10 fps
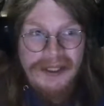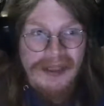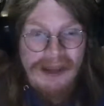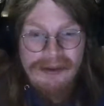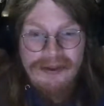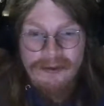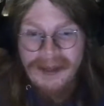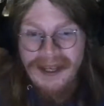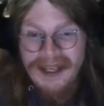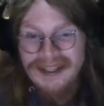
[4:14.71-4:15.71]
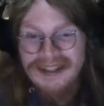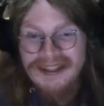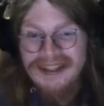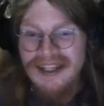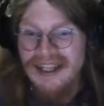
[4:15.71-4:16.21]
They want to
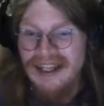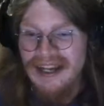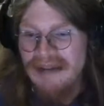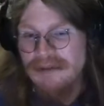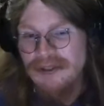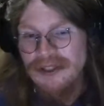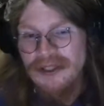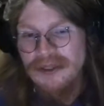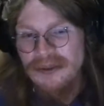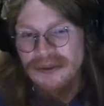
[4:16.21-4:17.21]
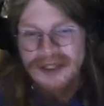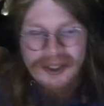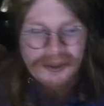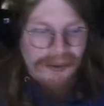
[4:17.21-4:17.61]
spend an afternoon